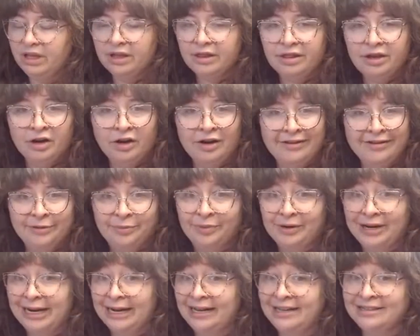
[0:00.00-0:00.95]
There are other
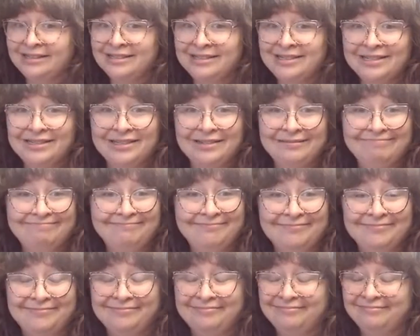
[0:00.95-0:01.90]
brands.
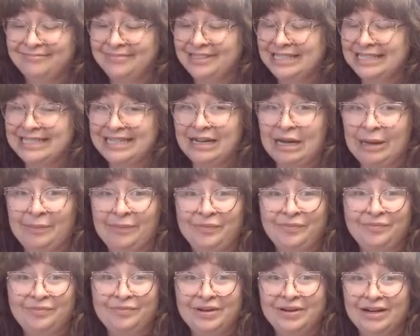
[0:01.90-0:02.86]

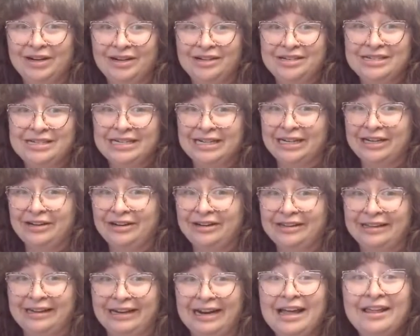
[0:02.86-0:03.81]
Some are
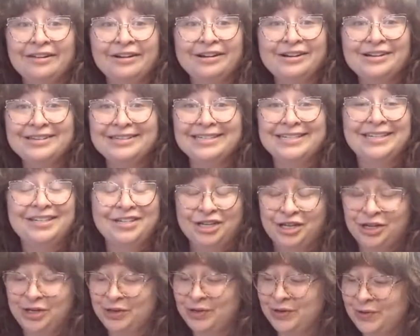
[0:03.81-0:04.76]
stickier than others.
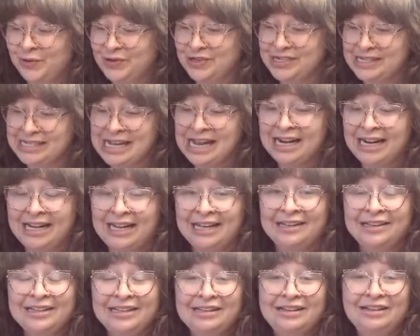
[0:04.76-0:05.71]
You just kind
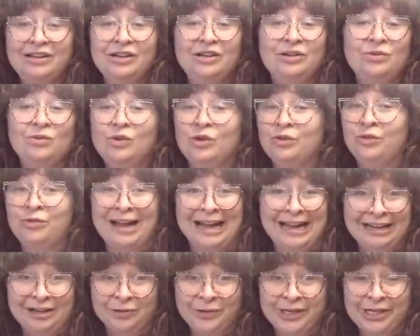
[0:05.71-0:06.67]
of will
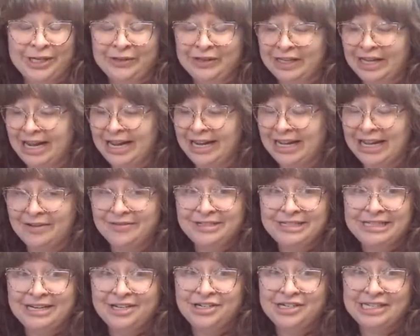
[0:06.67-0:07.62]
find what you like. I
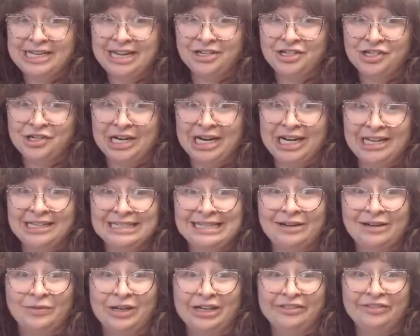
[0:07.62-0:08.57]
would say just get your hands
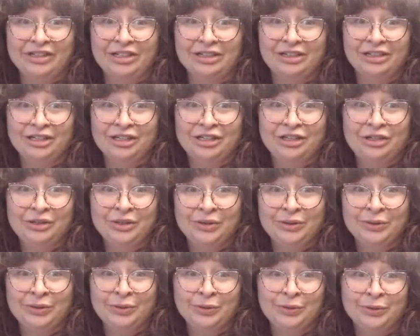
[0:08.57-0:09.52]
on whatever
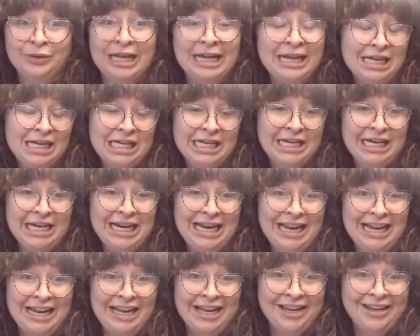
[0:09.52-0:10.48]
you can
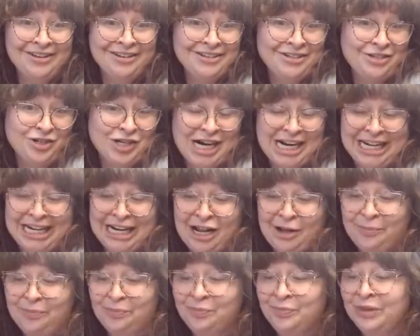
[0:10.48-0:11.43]
and try it
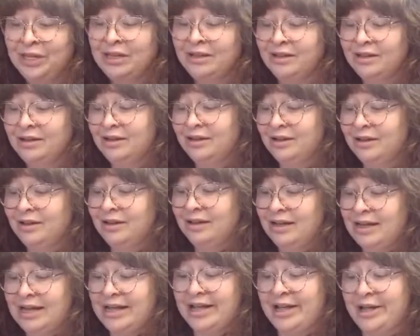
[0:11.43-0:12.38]

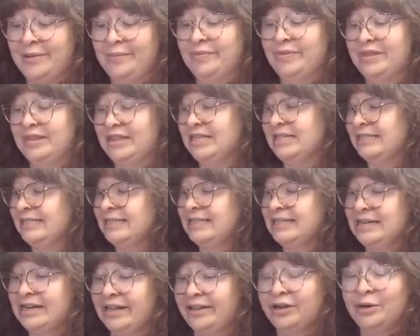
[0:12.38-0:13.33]
out. This is
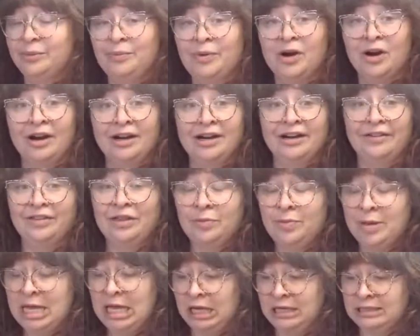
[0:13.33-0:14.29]
another part of the
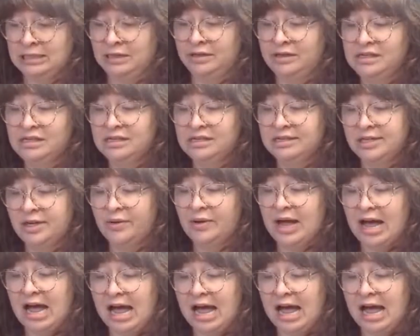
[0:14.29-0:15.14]
puzzle. So